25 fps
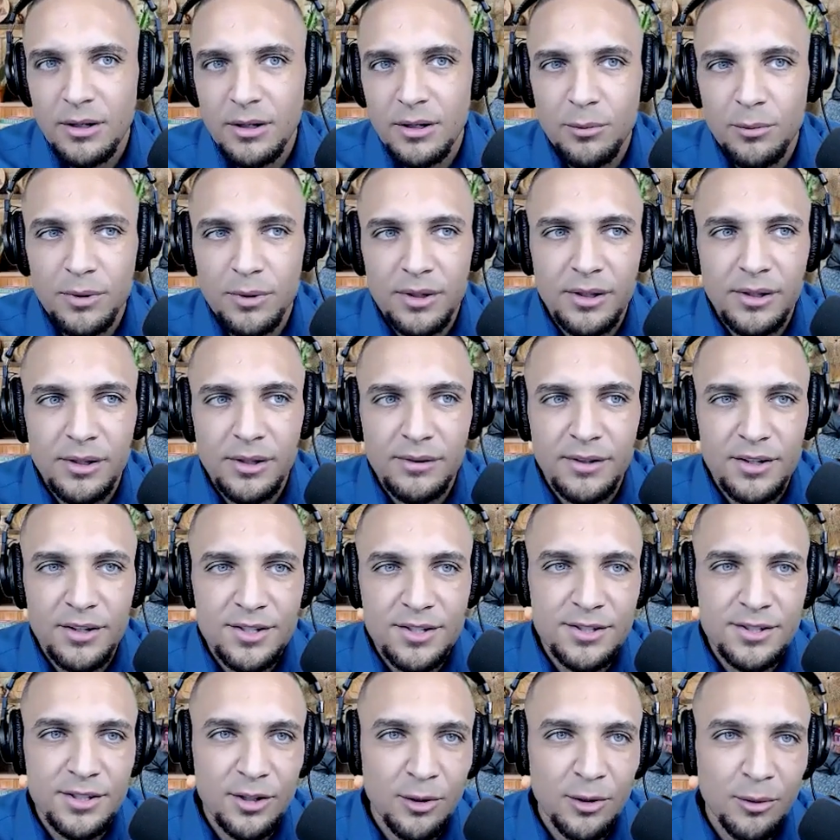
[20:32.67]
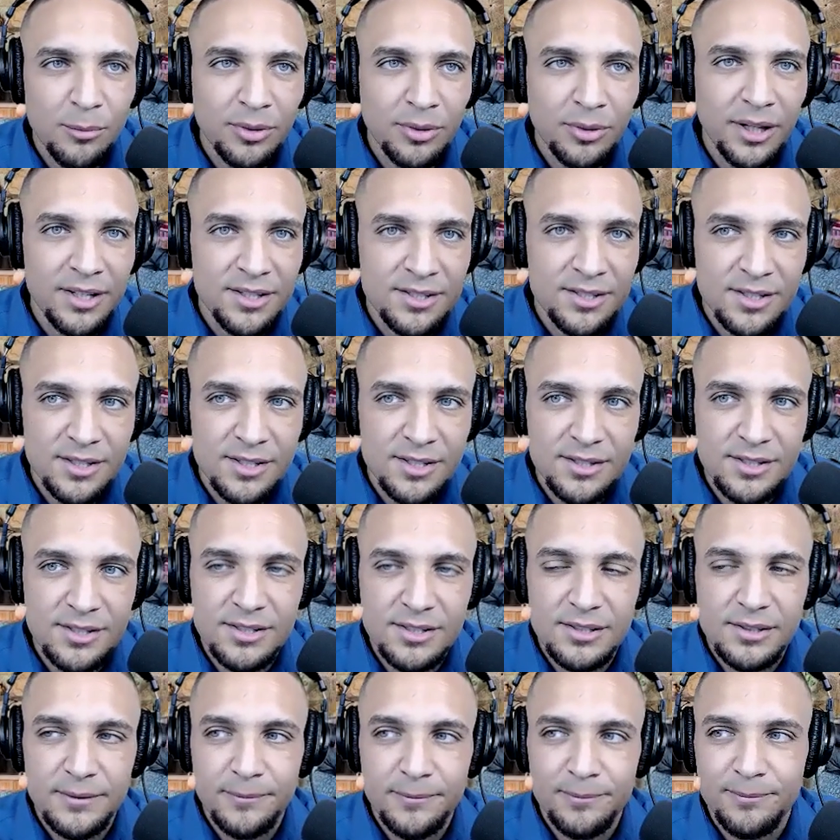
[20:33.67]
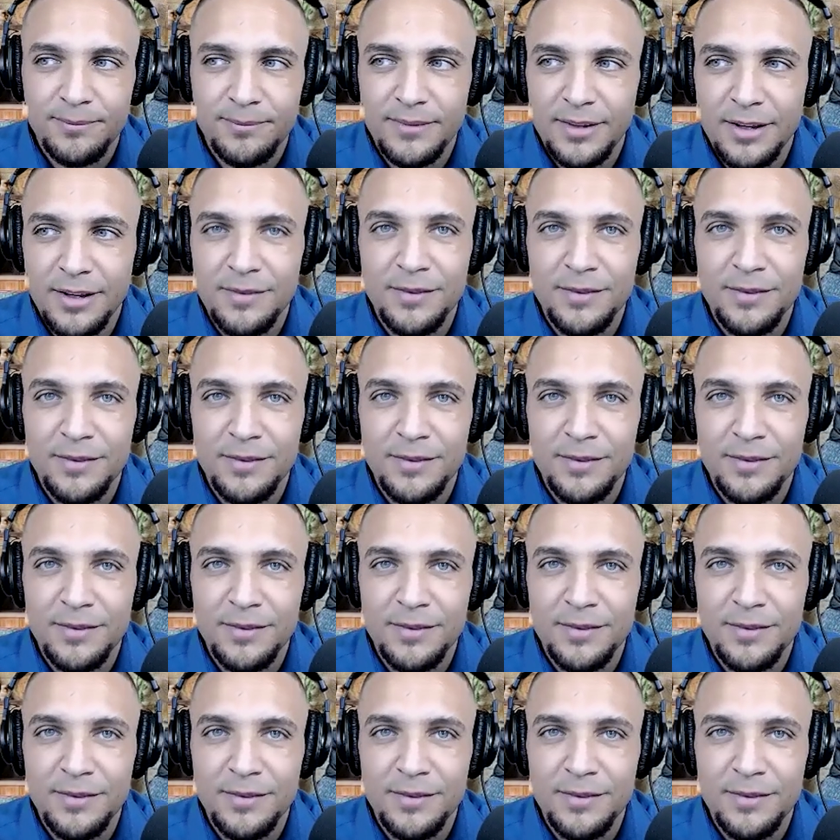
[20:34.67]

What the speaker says: there's still places